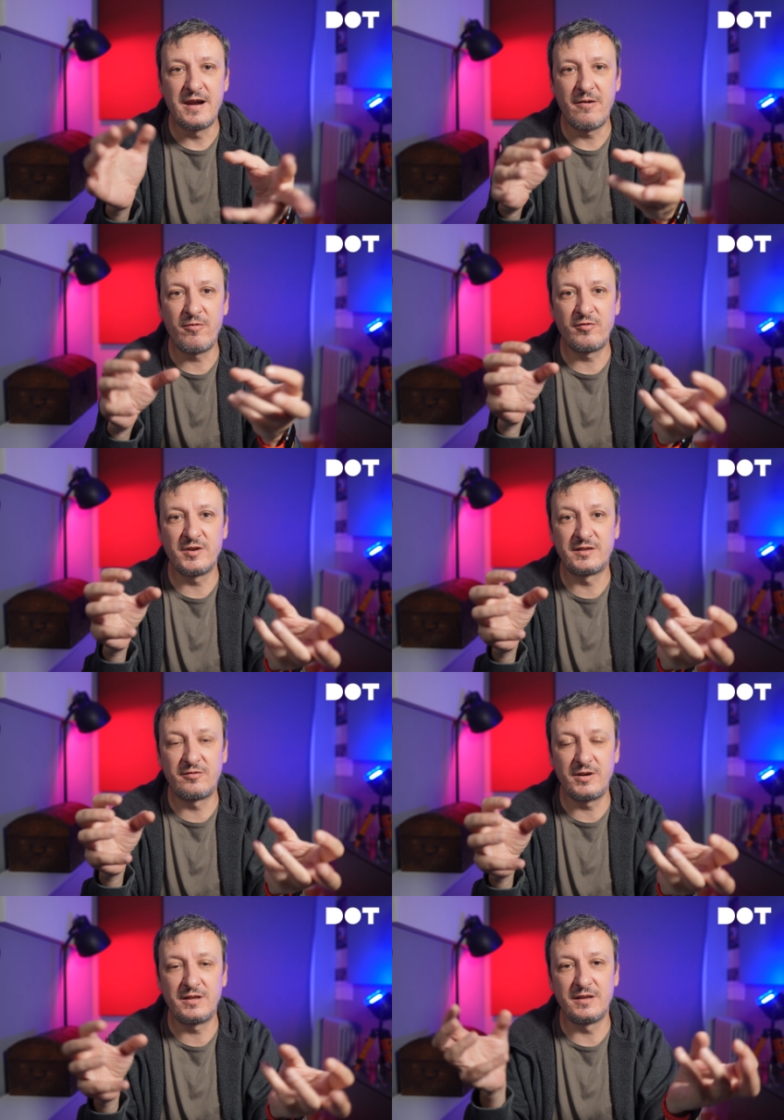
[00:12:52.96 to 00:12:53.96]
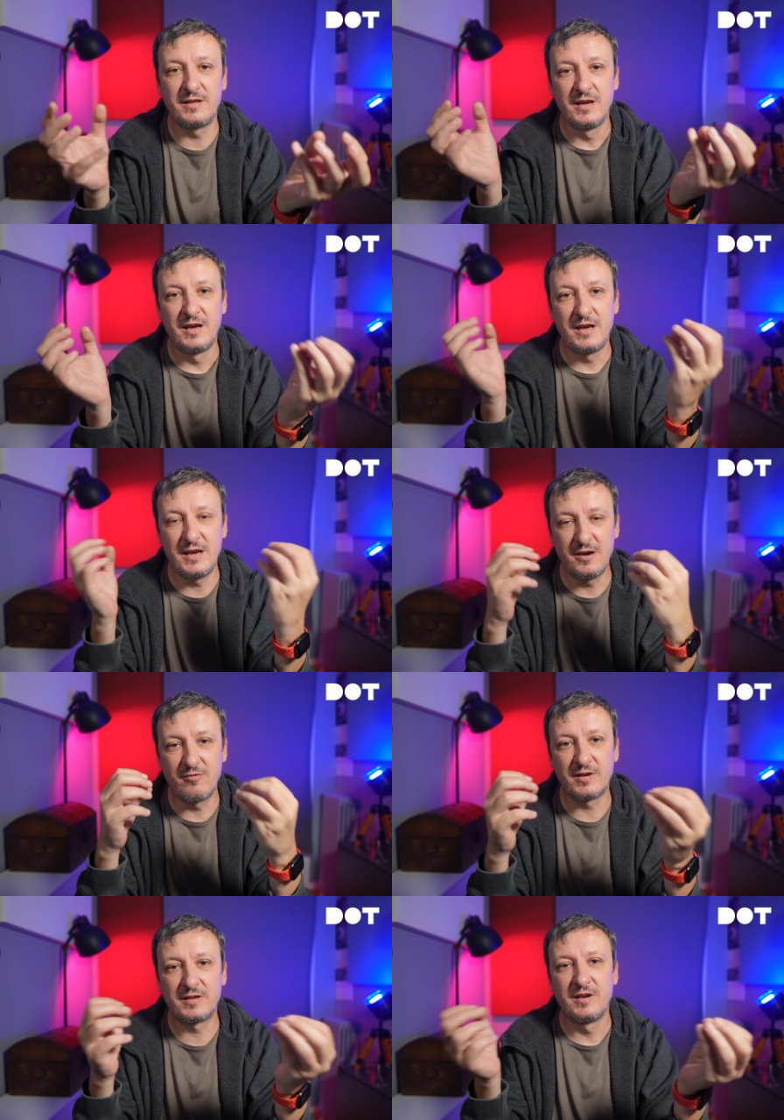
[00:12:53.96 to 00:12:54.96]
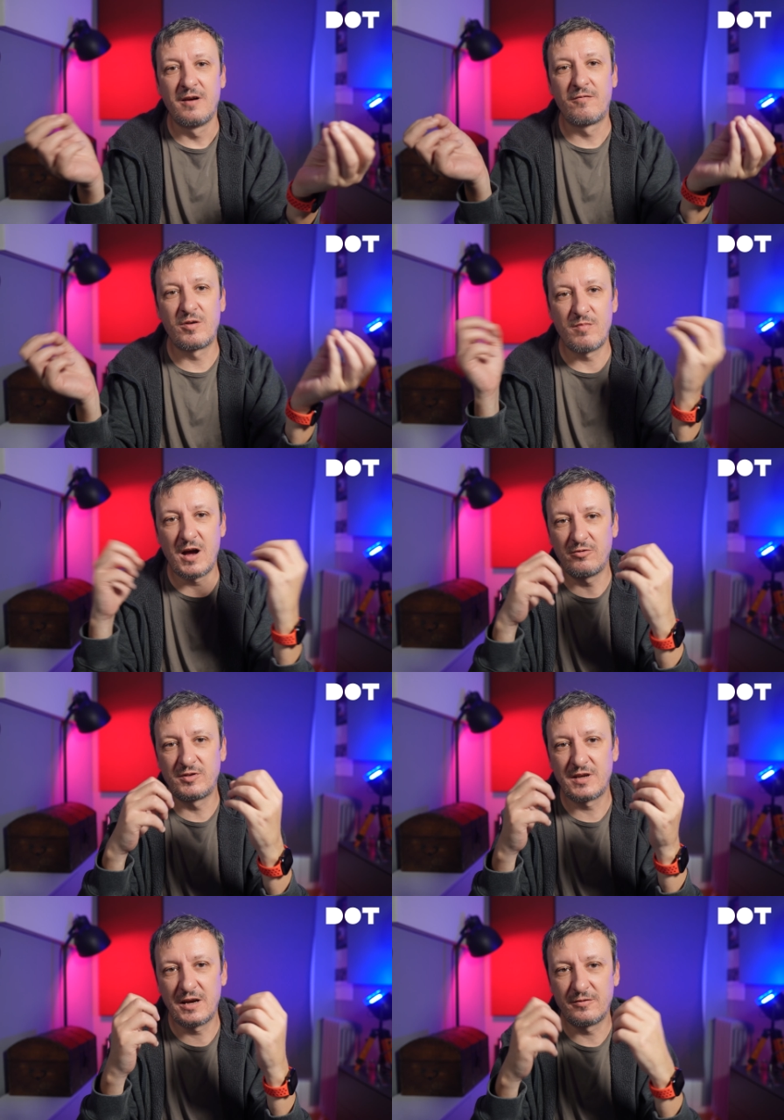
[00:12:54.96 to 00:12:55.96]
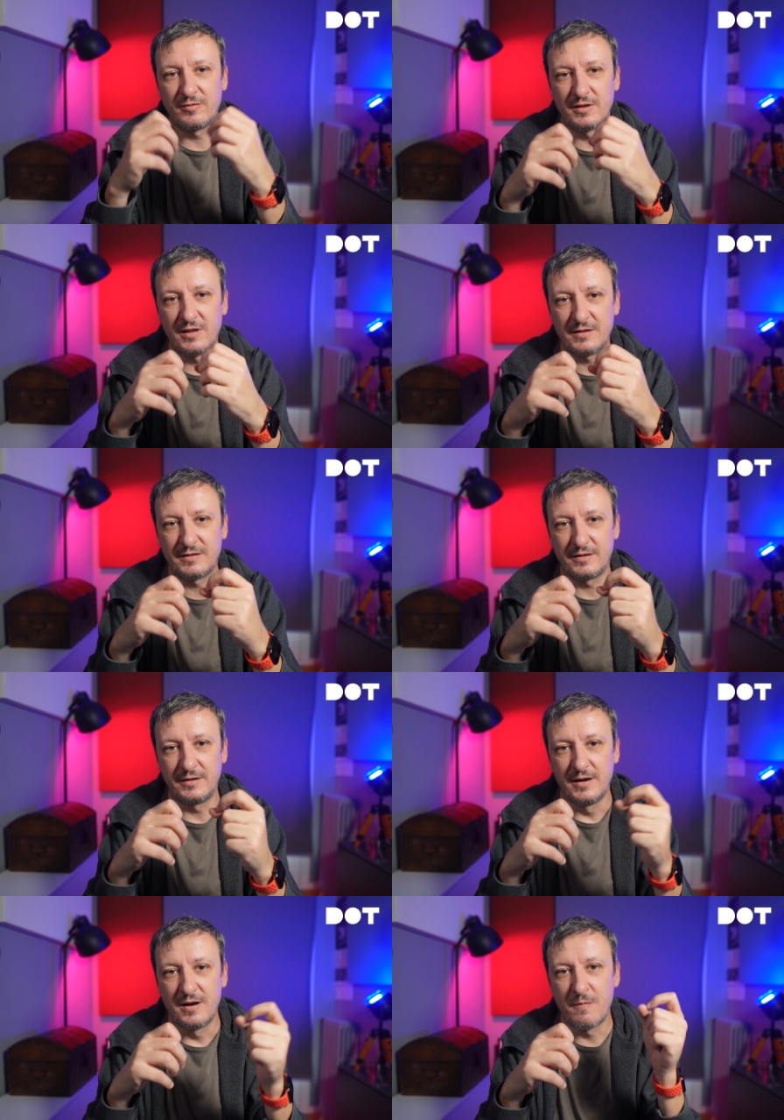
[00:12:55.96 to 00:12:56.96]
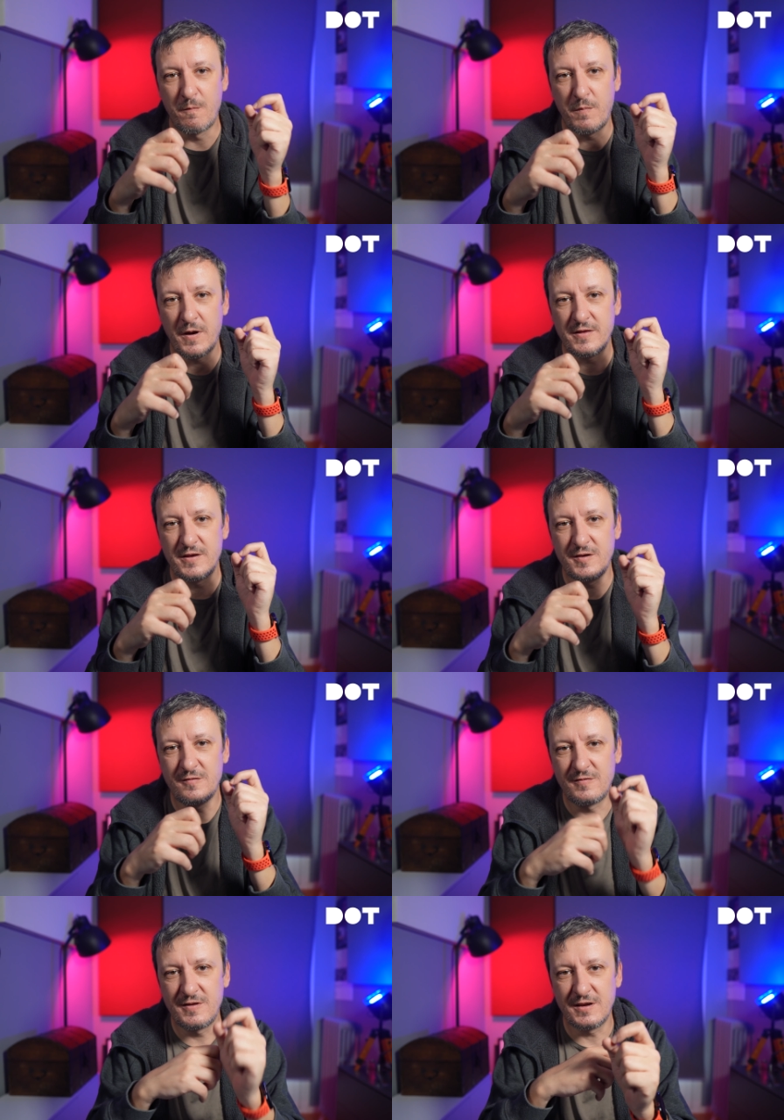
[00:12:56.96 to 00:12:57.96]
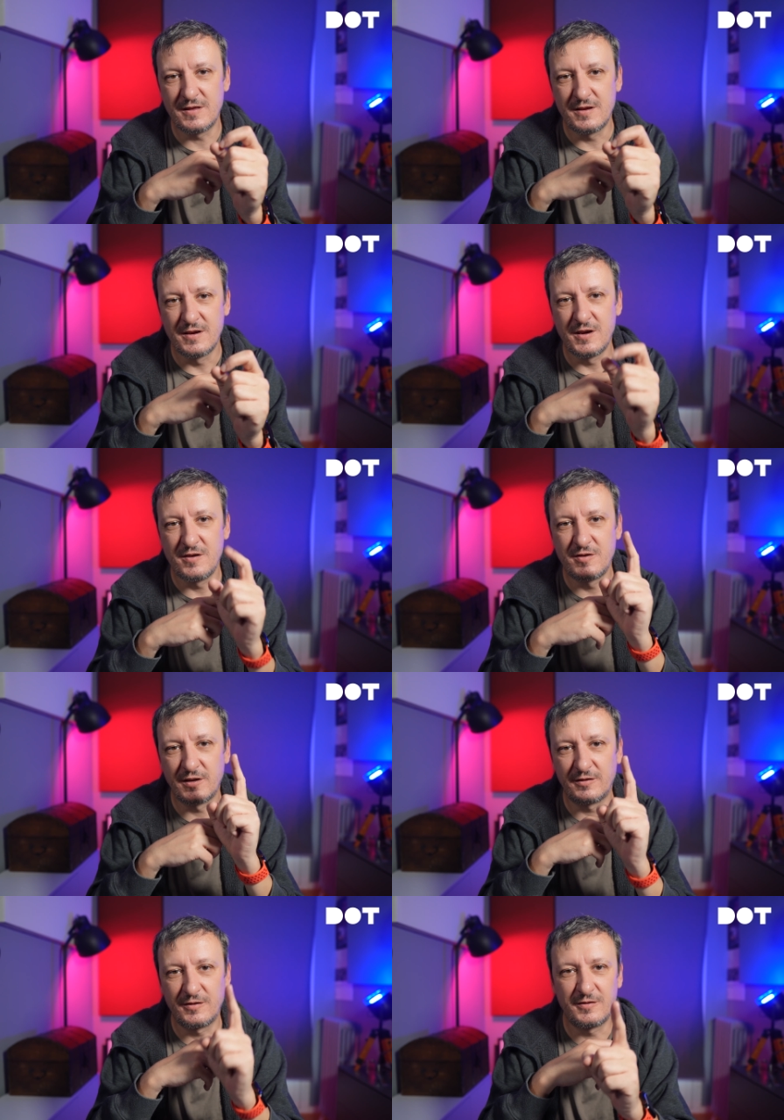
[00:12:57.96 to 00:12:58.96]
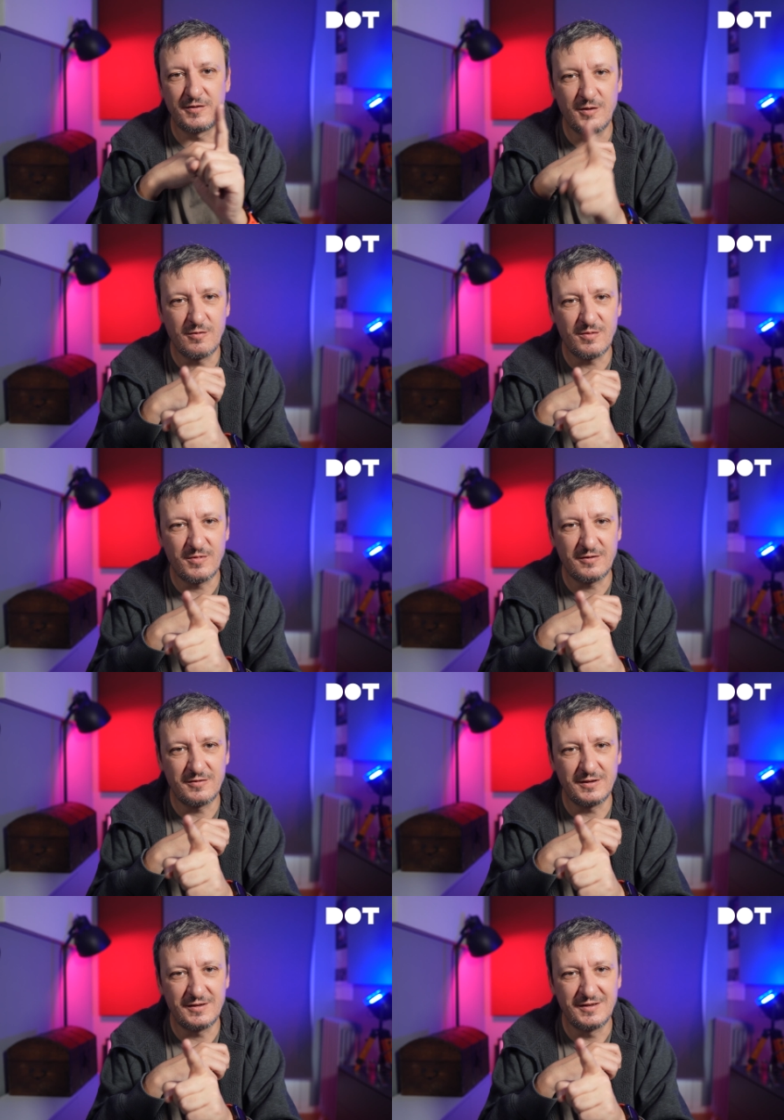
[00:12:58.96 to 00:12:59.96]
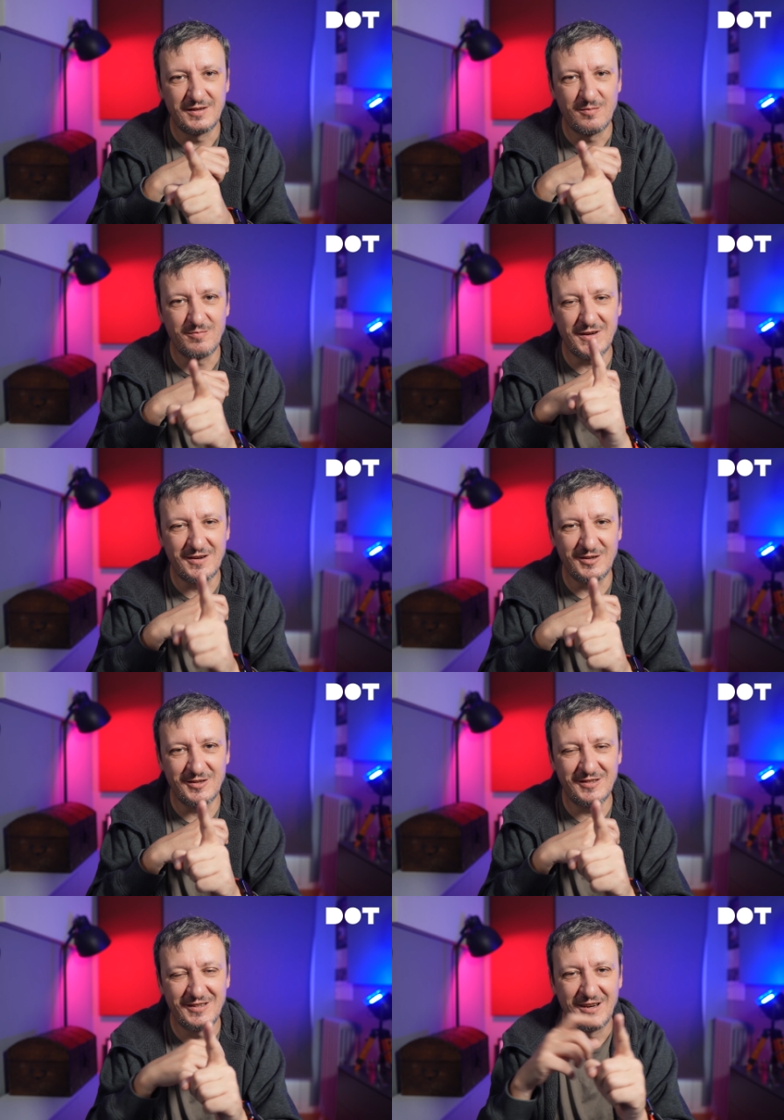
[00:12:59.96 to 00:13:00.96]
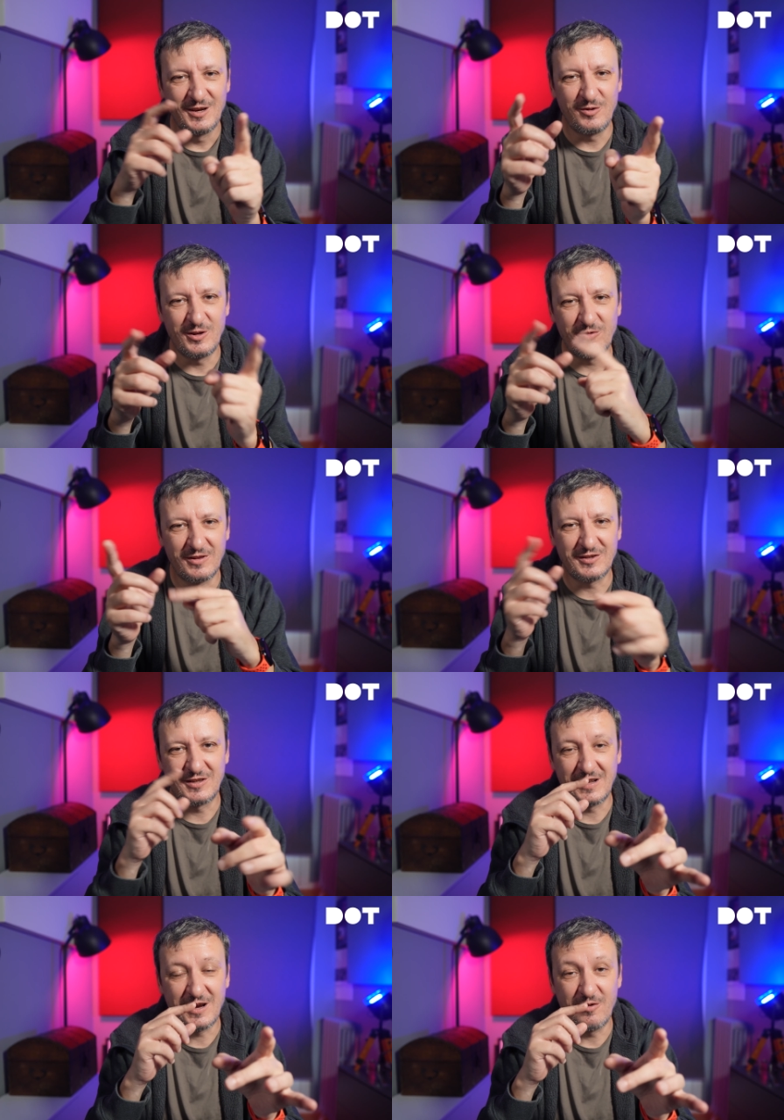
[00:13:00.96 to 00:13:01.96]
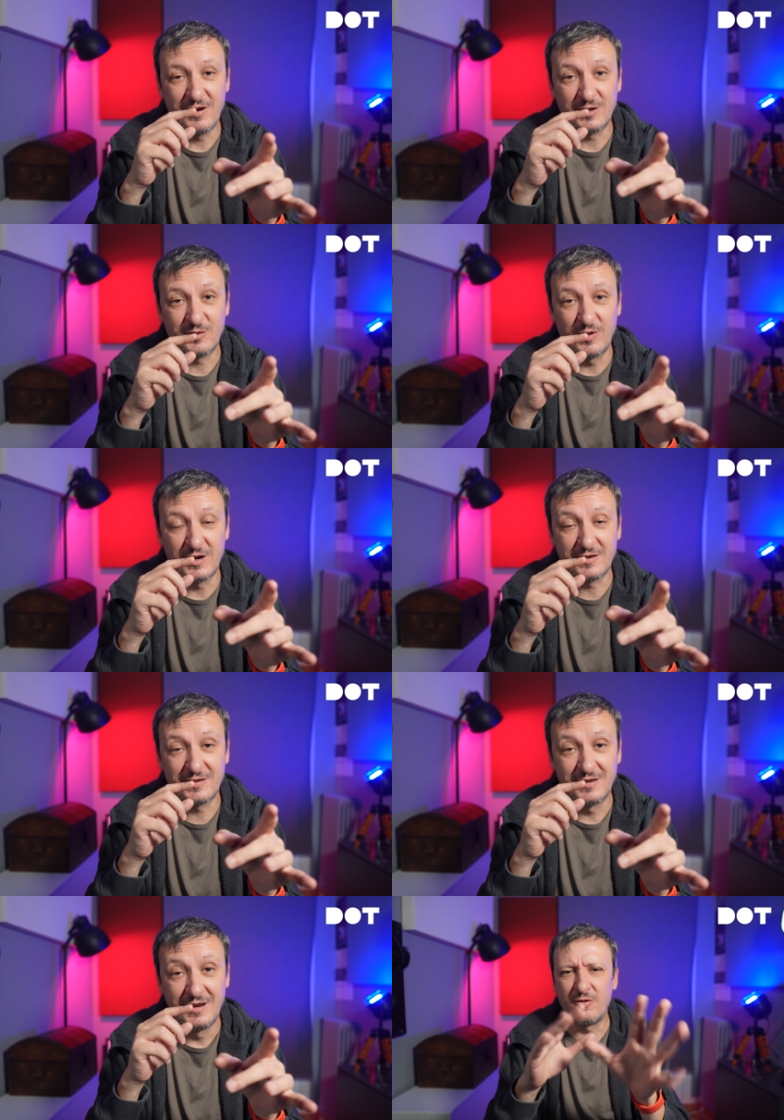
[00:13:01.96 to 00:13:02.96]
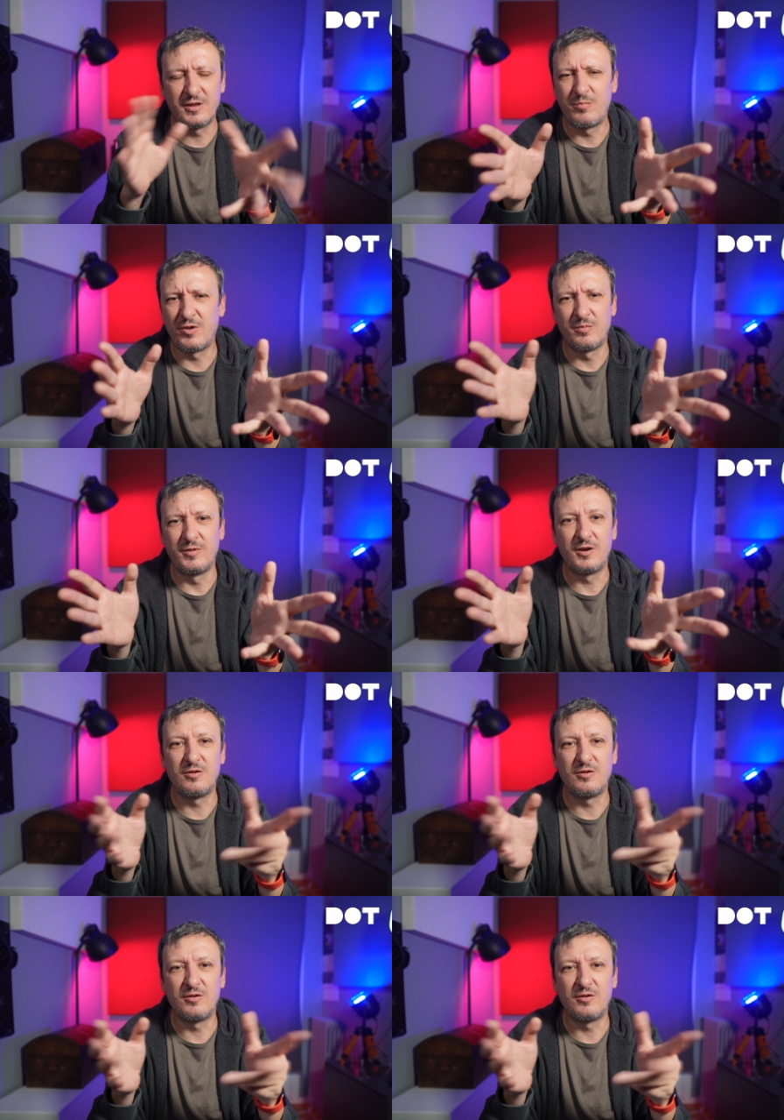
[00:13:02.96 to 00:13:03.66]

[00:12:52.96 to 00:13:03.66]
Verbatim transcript: I never restricted ingress from outside of the cluster, but you did. You just don't know about it because you need to understand how ingress works. You already probably